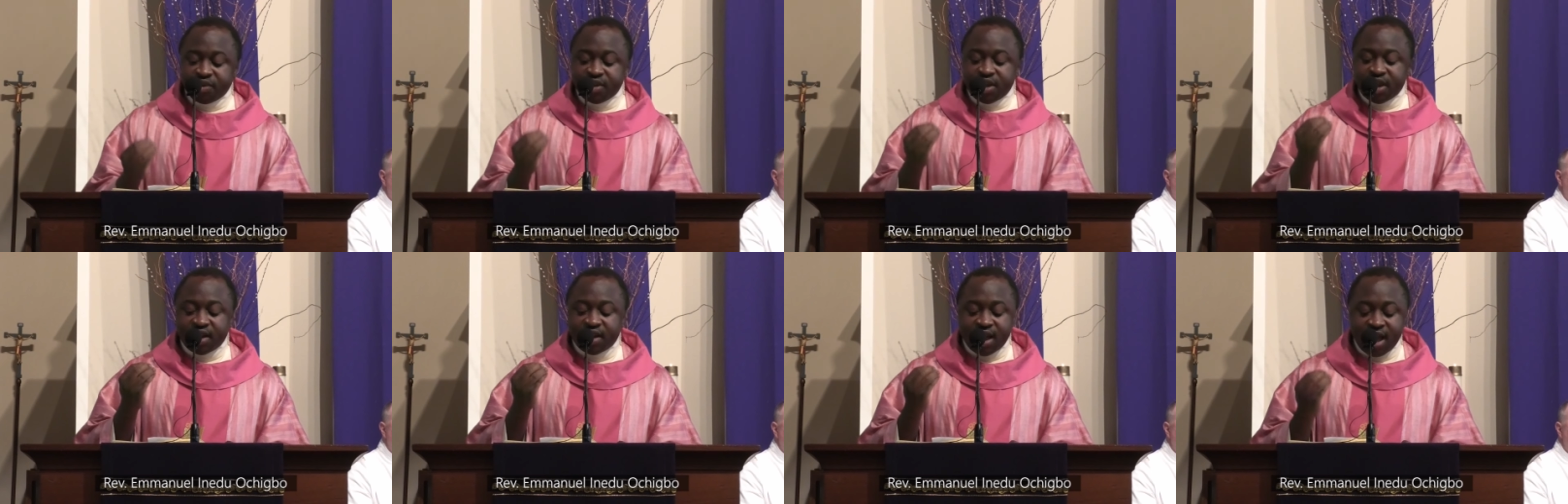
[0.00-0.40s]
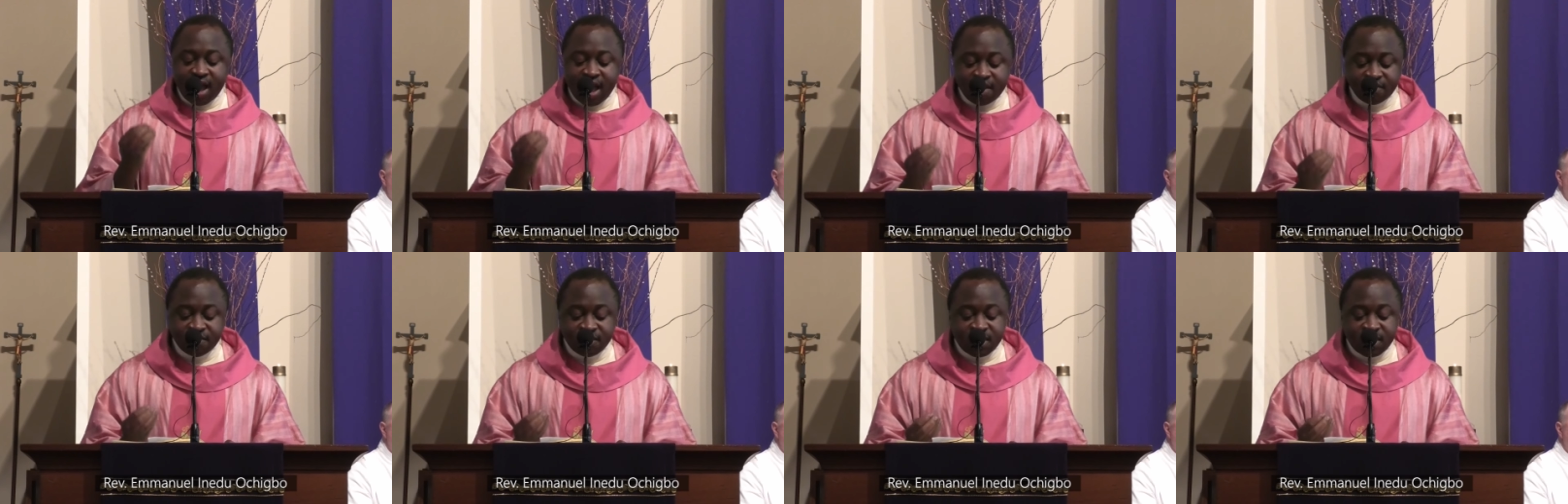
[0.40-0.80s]
their
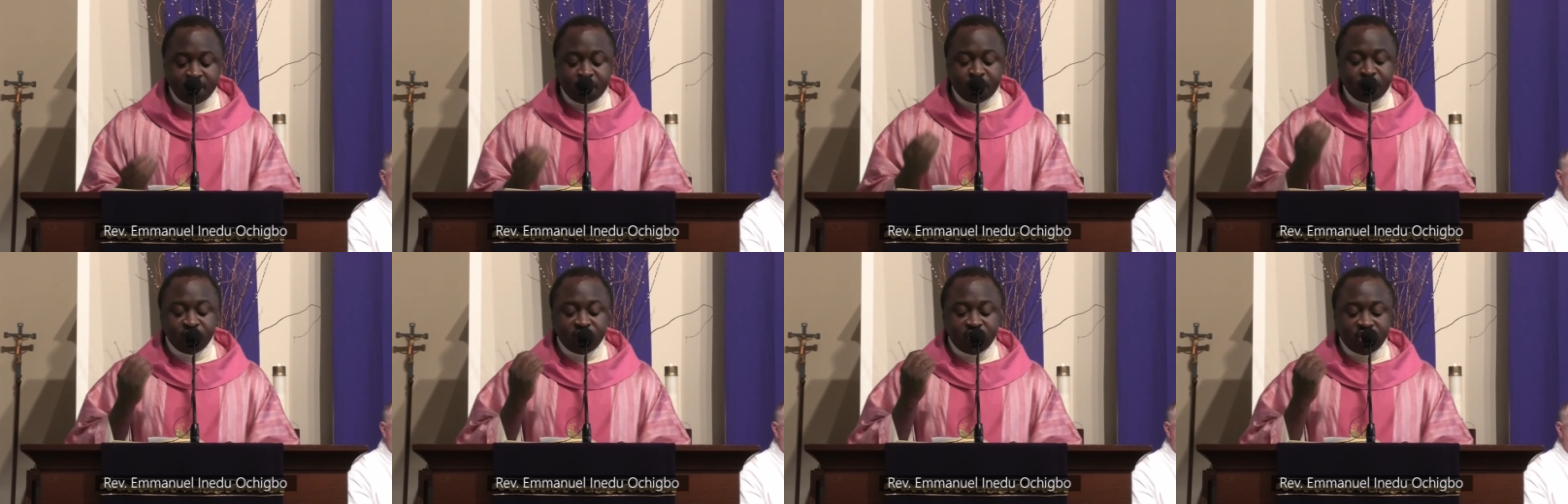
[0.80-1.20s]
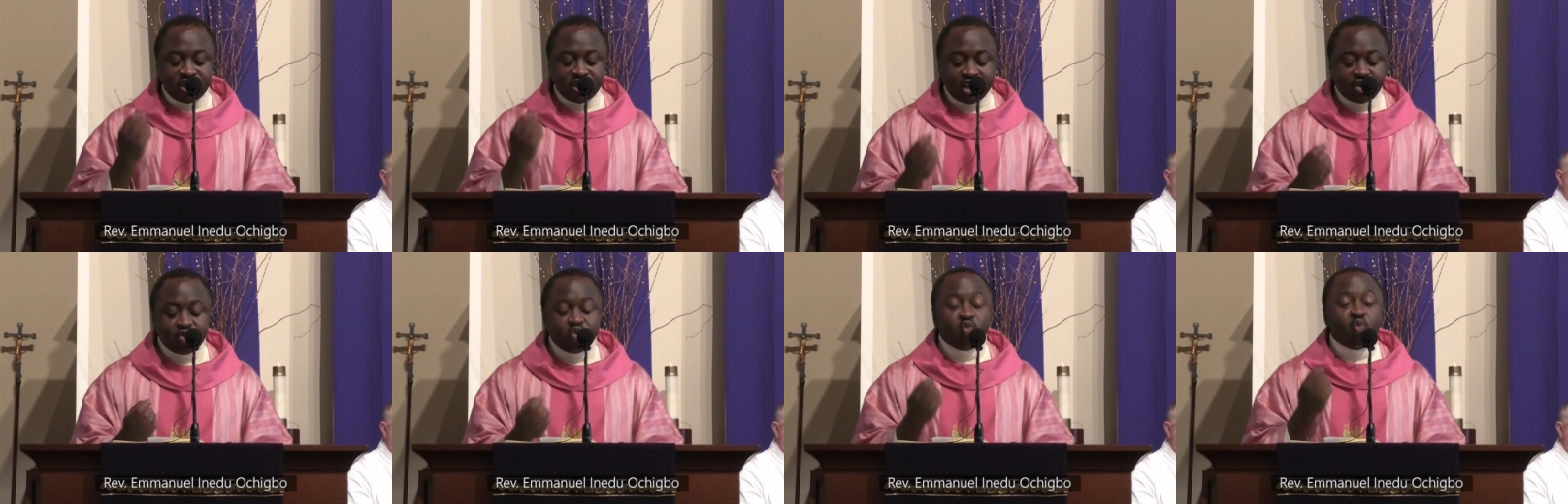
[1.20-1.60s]
lives and
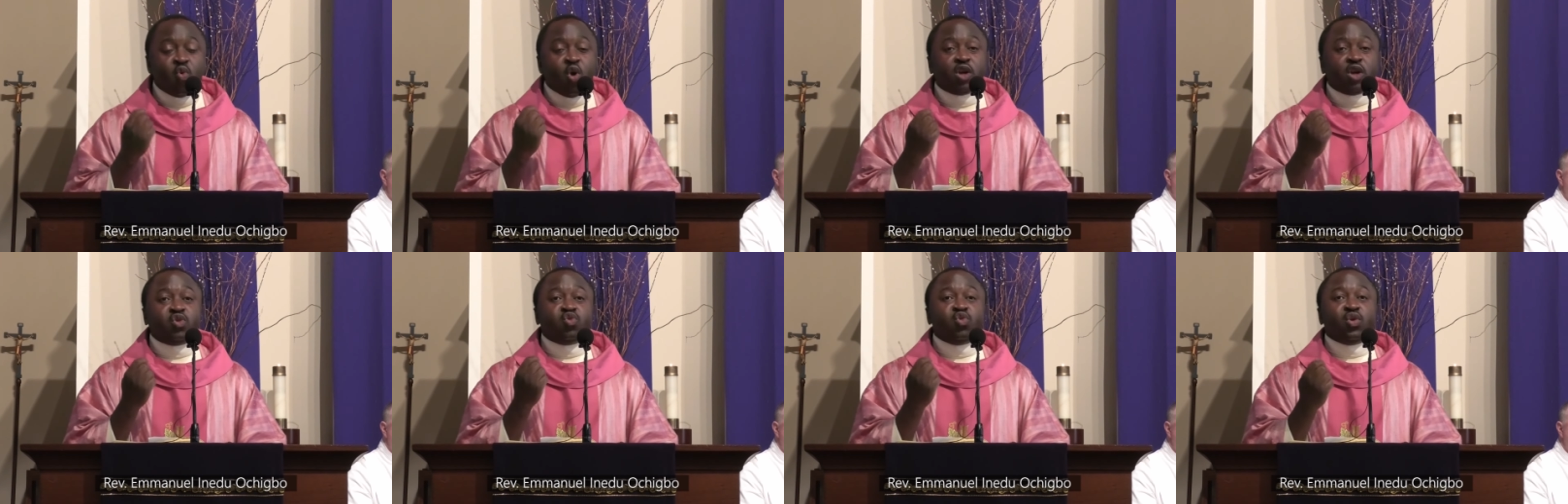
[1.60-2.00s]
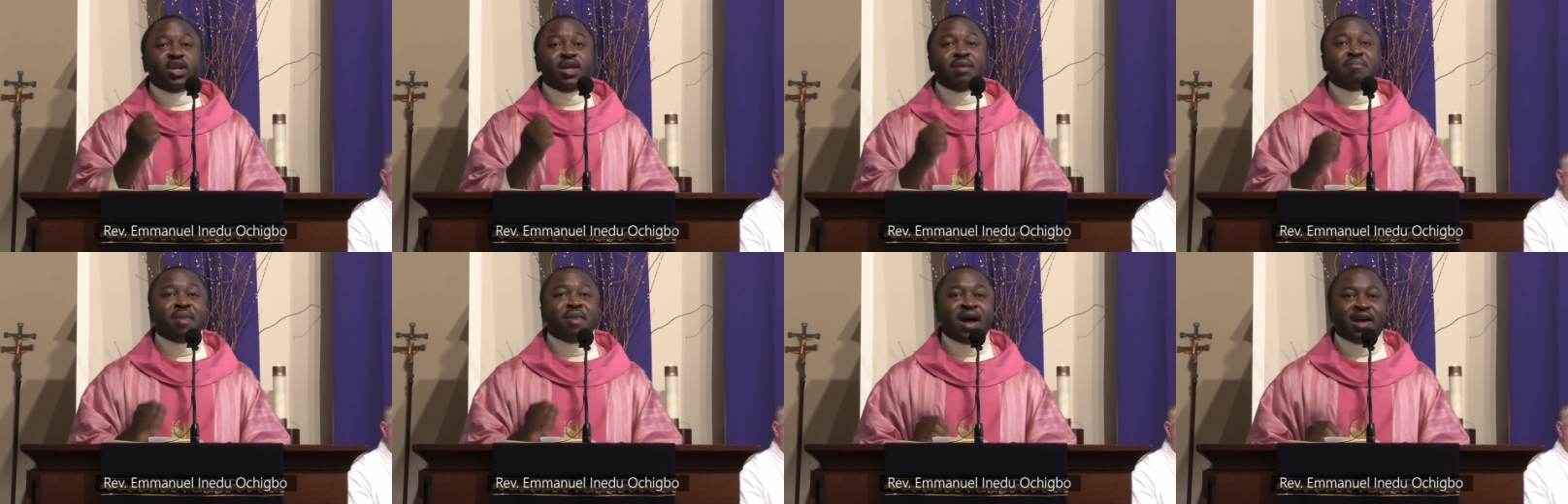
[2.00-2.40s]
appreciate what
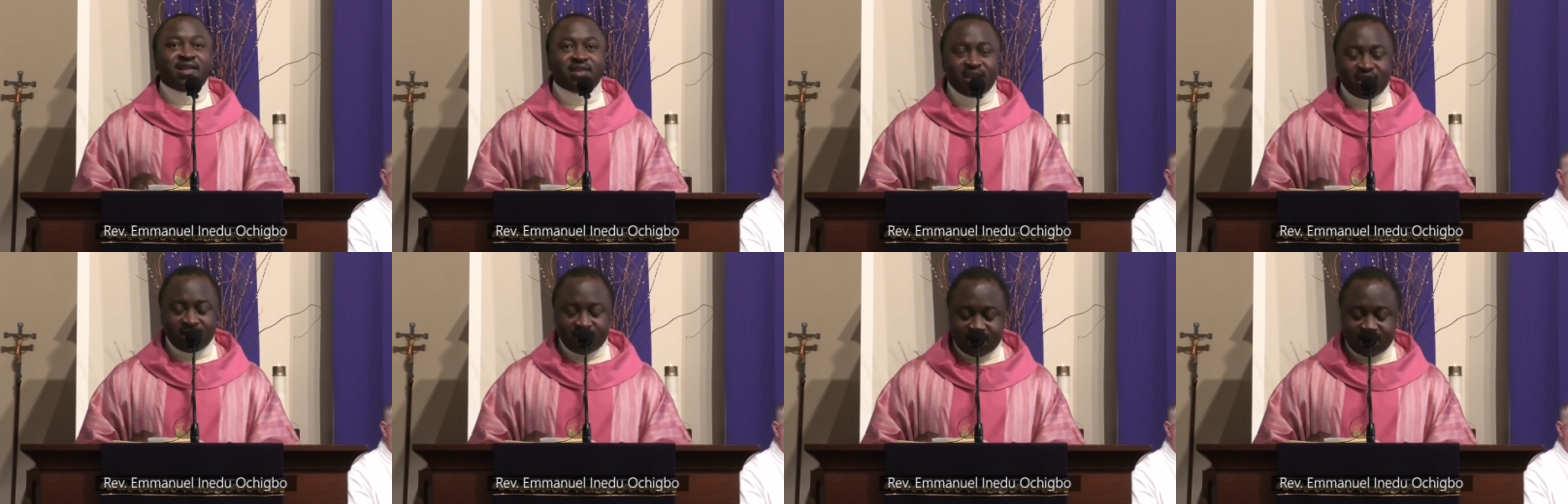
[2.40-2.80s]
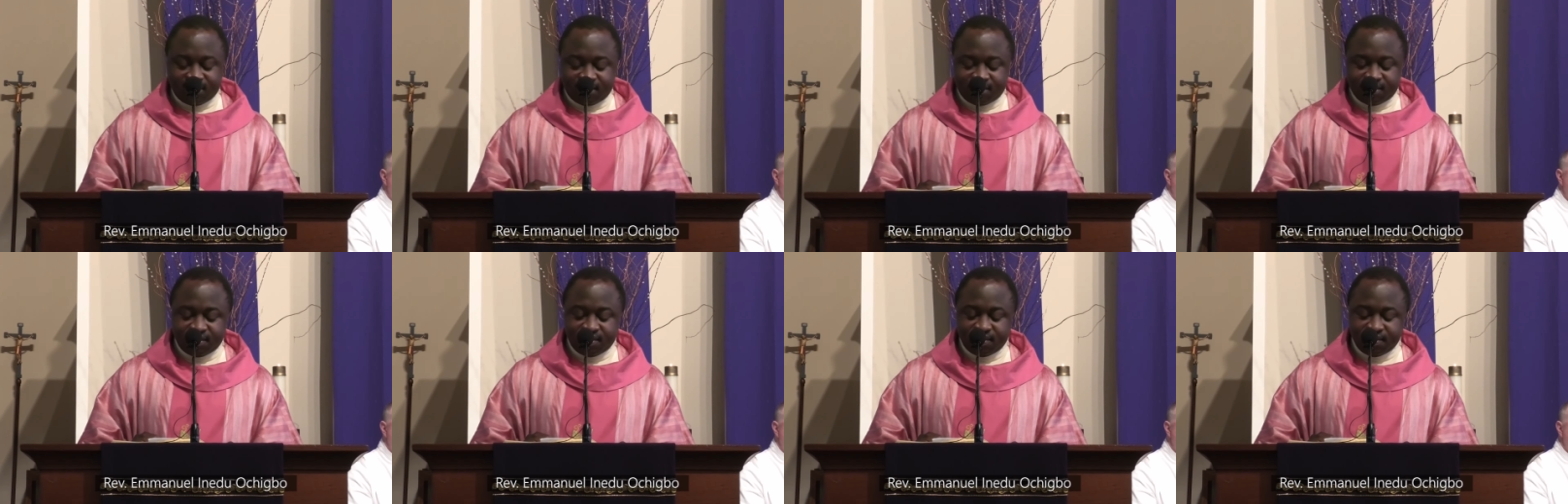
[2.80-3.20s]
really
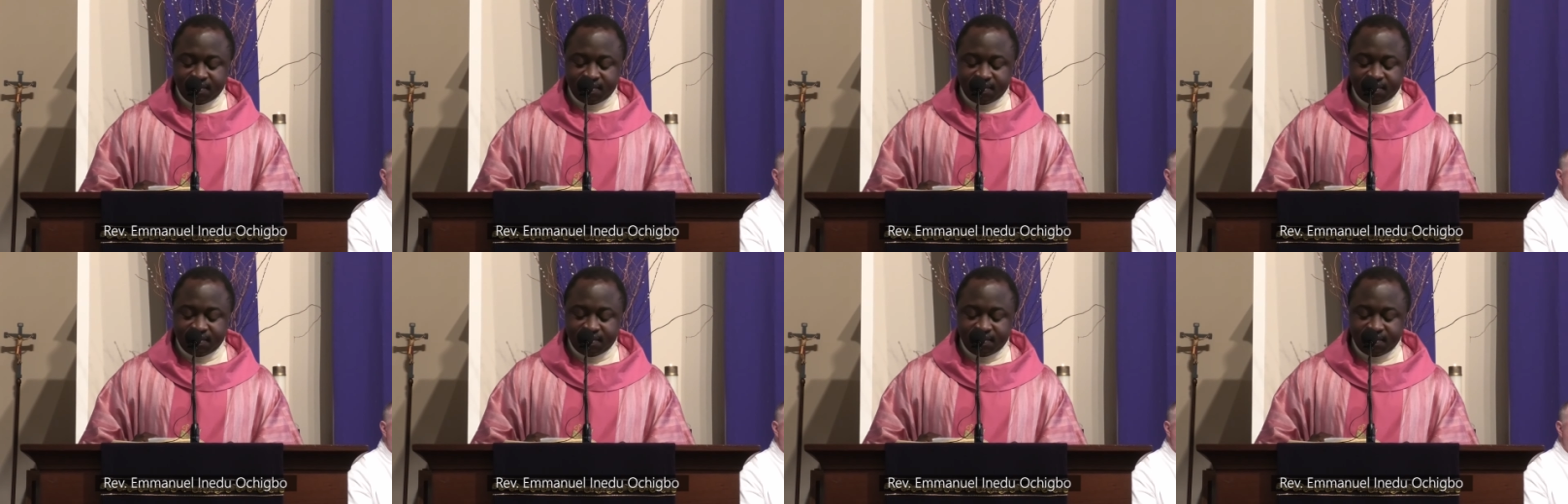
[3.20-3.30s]
matters.